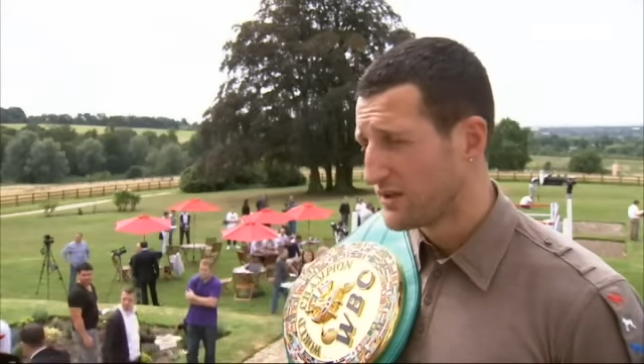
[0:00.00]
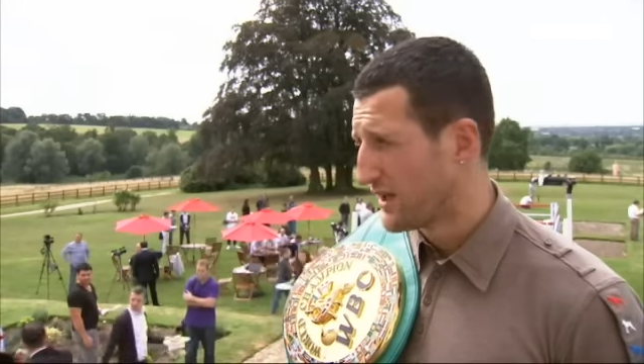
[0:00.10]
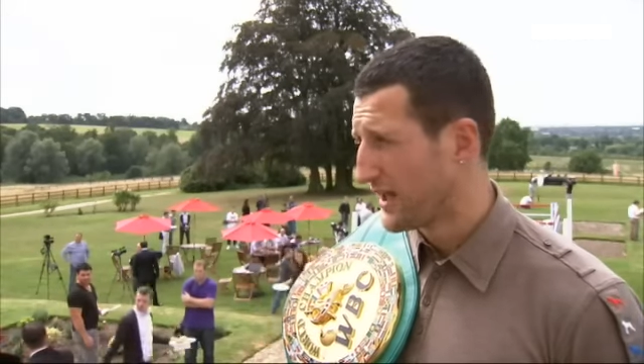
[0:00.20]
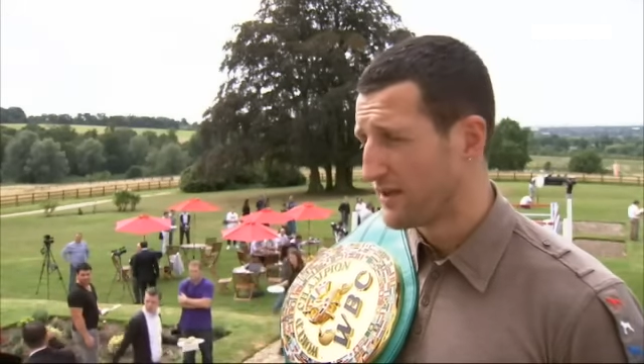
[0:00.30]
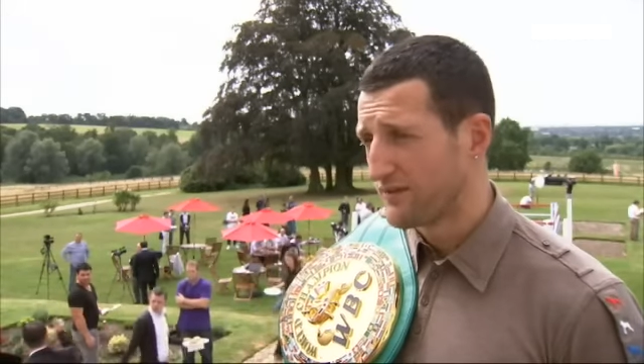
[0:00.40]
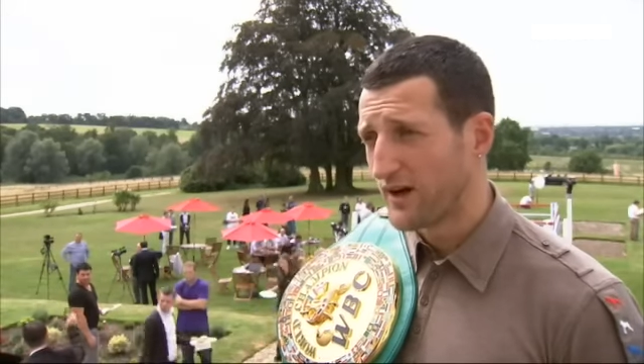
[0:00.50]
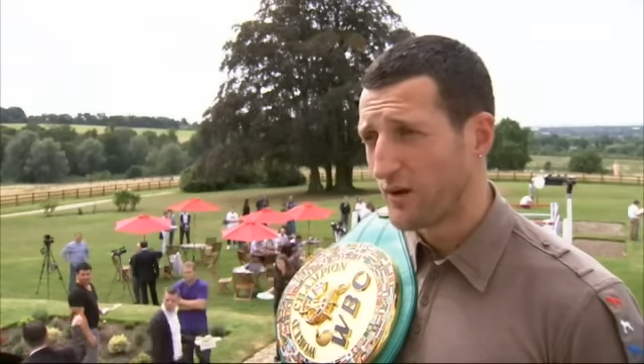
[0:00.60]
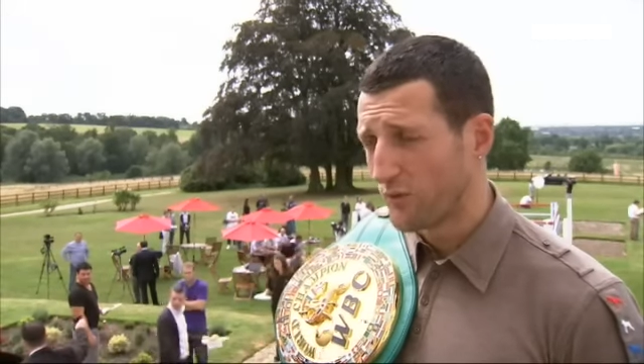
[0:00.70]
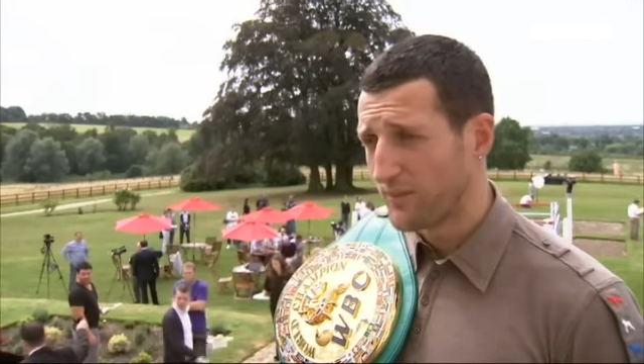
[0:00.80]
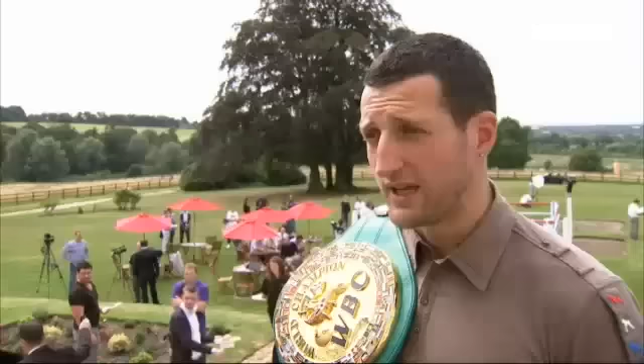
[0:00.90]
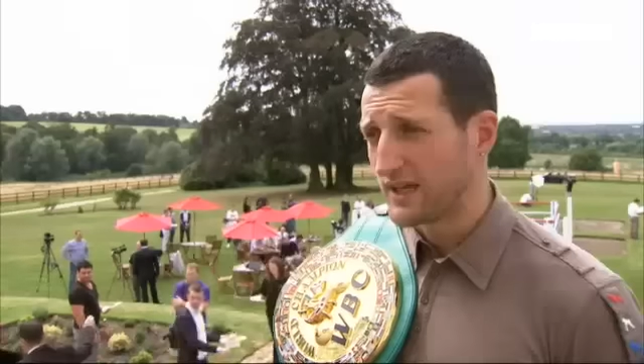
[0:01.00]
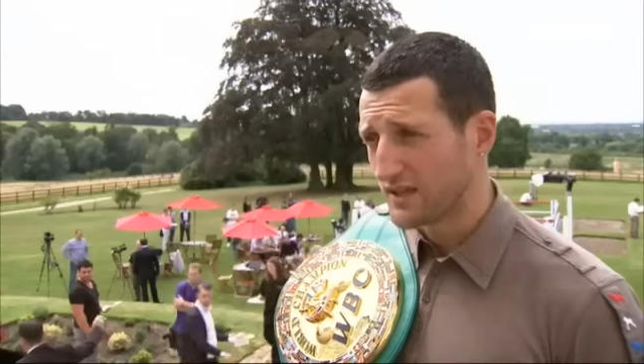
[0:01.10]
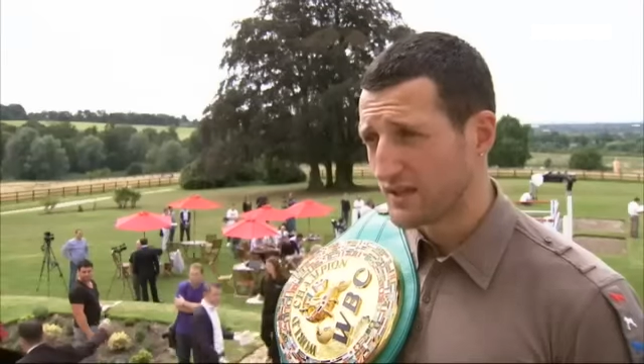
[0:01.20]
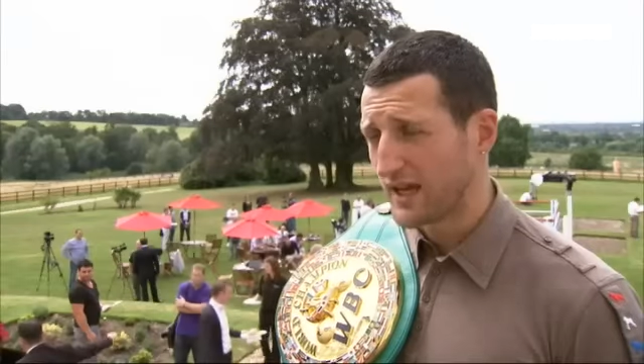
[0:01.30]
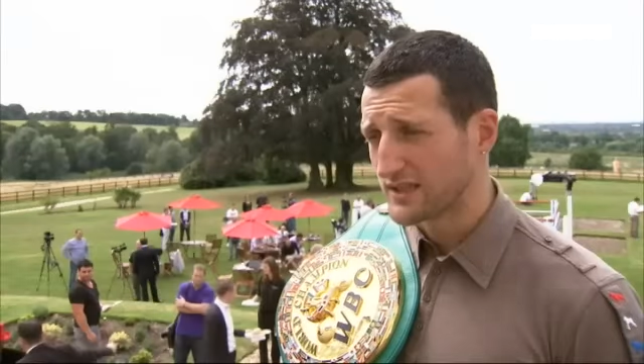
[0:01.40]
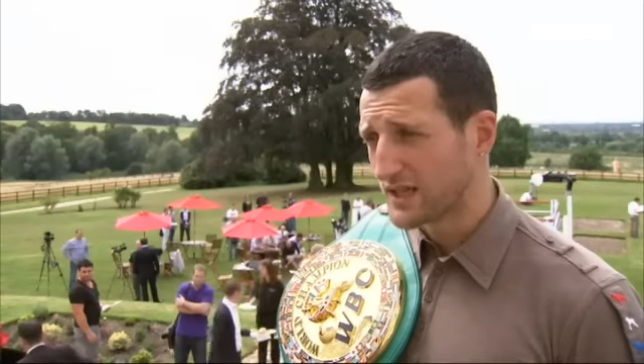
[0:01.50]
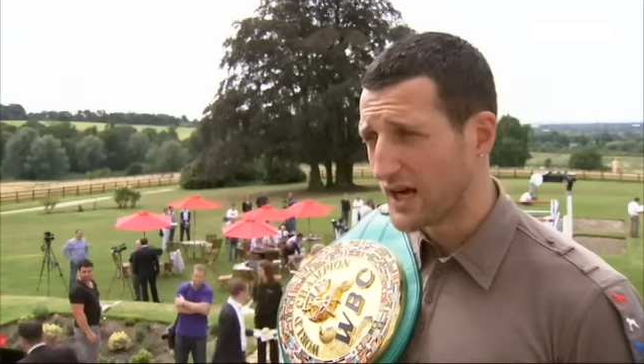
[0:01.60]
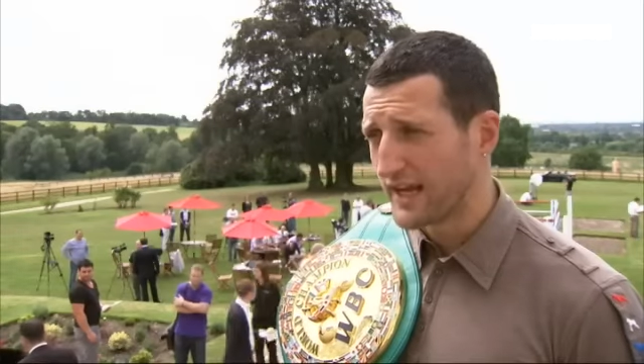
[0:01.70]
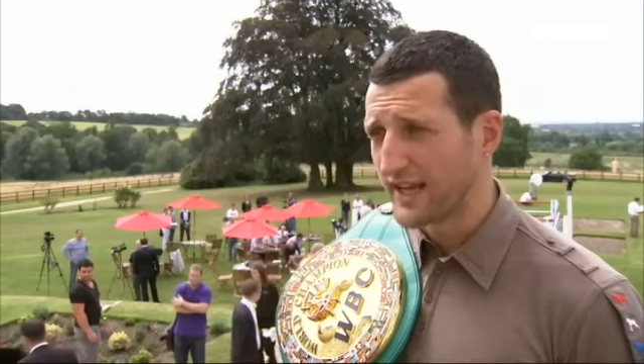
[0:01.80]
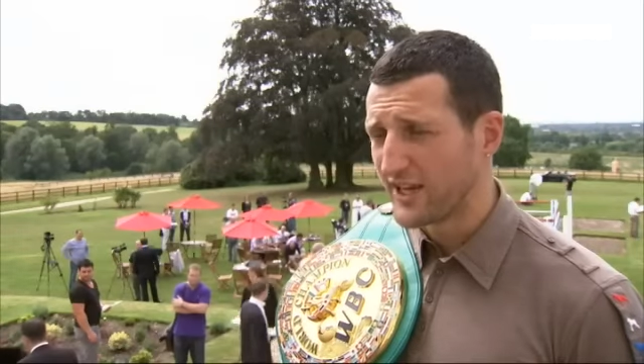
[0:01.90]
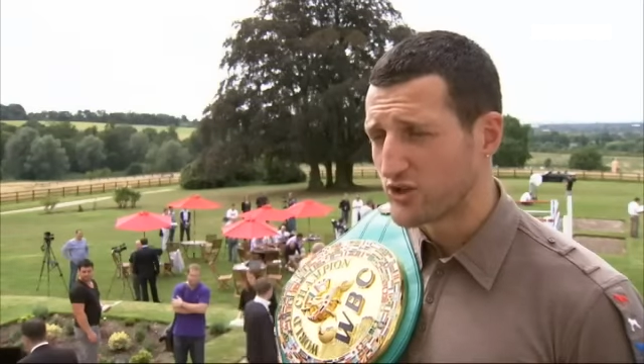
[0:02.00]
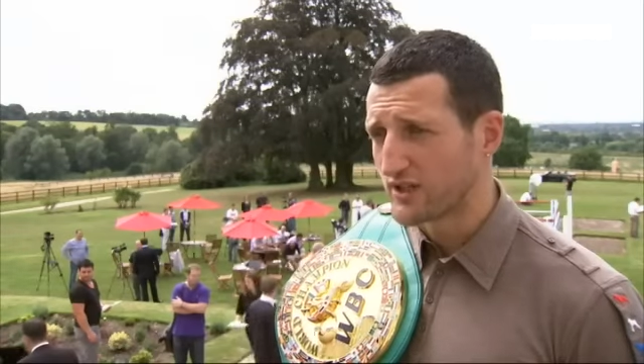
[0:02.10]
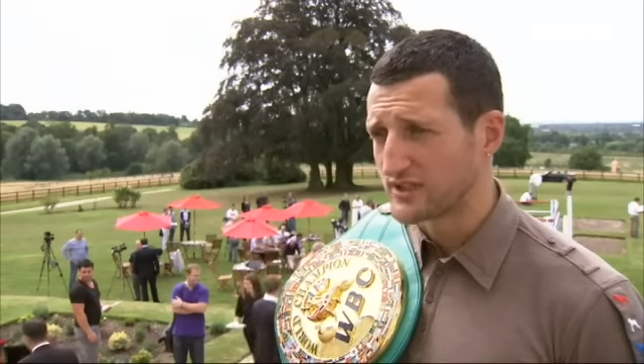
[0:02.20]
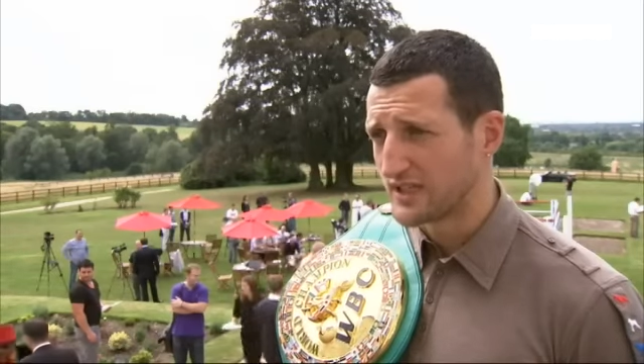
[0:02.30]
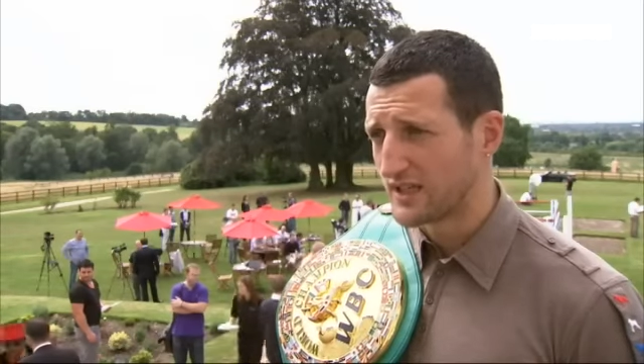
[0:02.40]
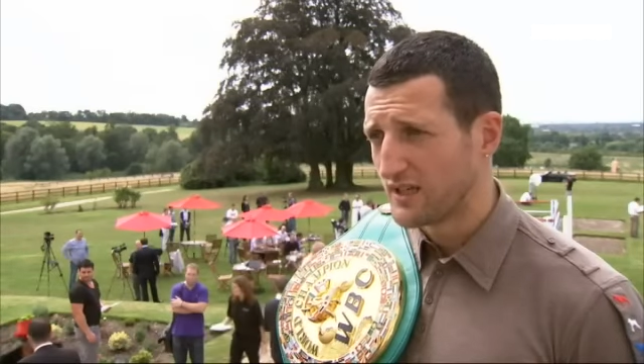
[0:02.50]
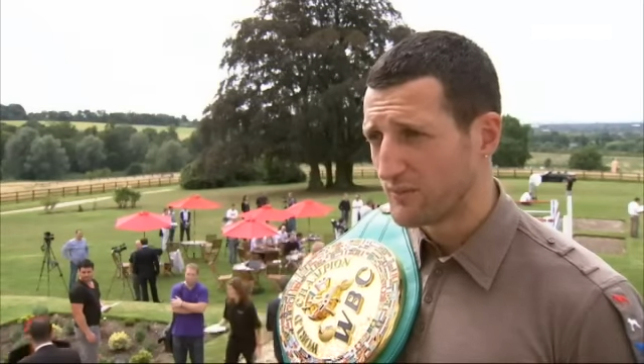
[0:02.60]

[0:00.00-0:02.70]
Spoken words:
then the fight will be exciting and interesting.